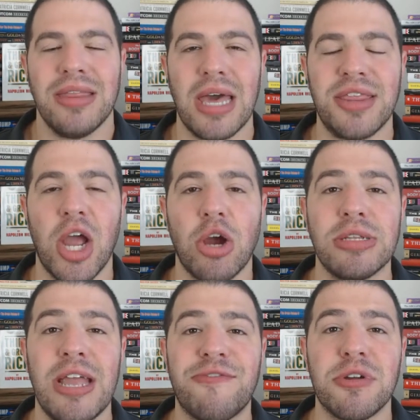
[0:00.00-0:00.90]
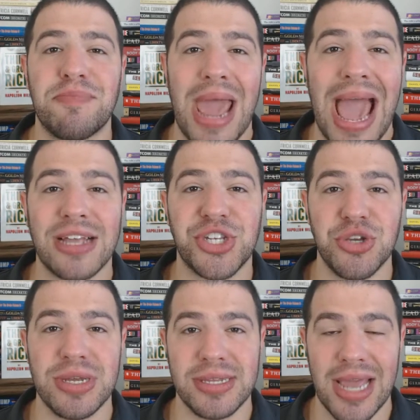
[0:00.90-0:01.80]
that there are different paths
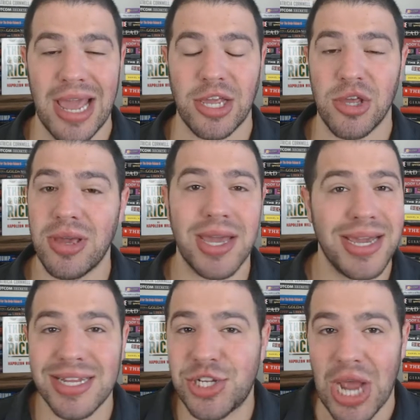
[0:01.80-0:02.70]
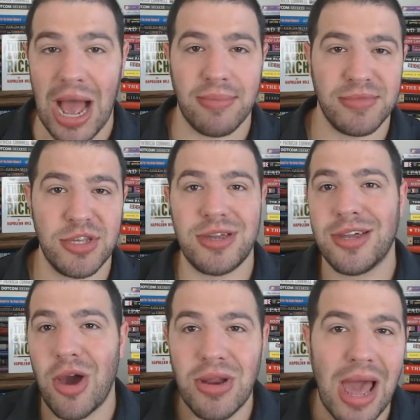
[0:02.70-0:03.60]
you can take. You can get a job. You
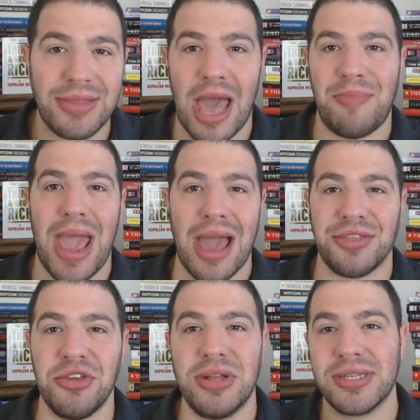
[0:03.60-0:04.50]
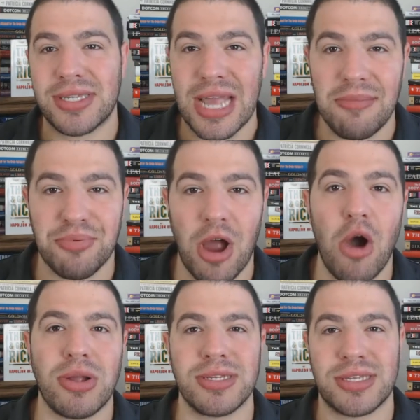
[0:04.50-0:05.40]
can go down that path. You can stay
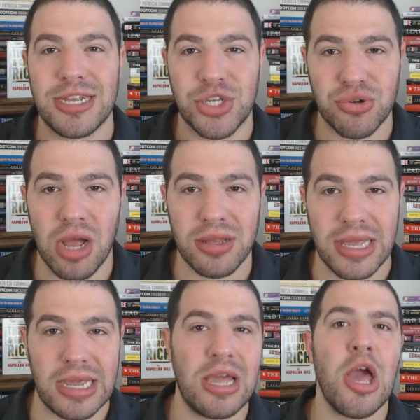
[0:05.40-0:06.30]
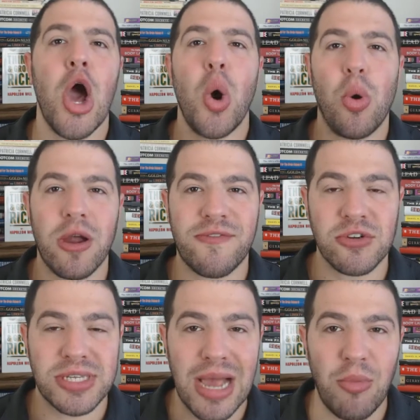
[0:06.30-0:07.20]
broke and stay struggling, work
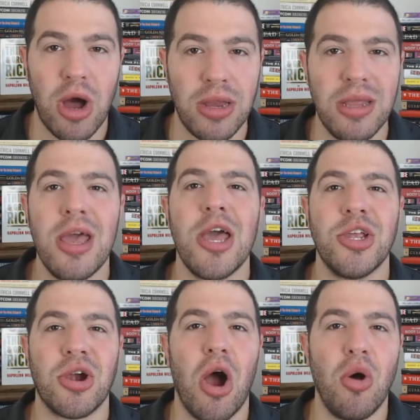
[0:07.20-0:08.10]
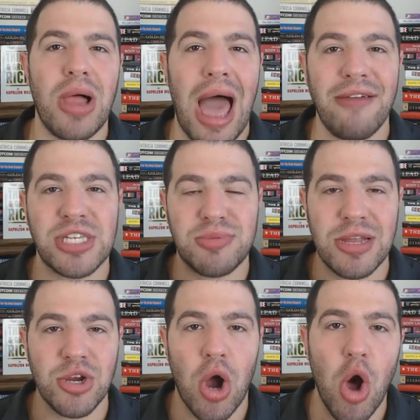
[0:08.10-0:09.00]
for someone your whole life,
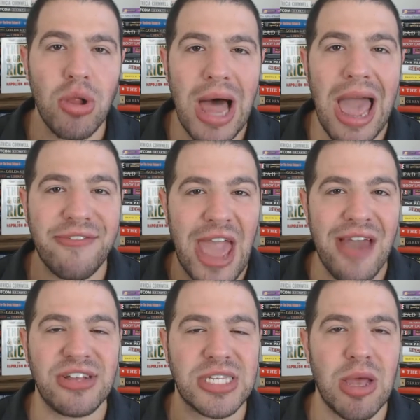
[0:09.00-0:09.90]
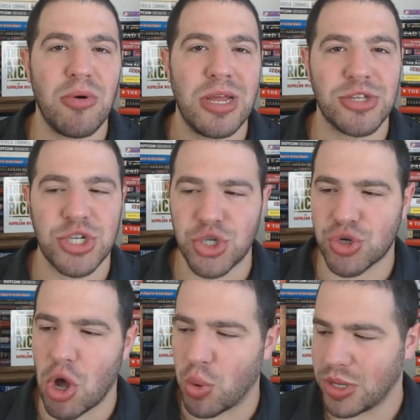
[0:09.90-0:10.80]
spend your whole life having someone else
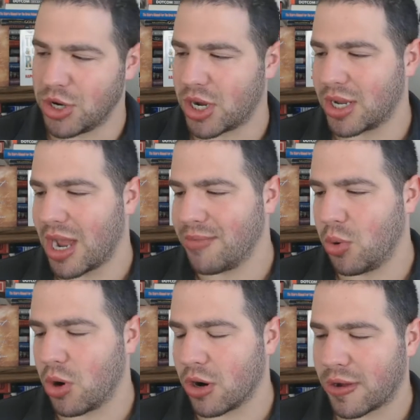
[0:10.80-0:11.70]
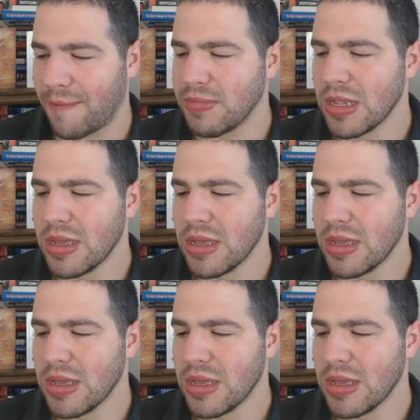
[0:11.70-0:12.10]
control when you're going to come to work,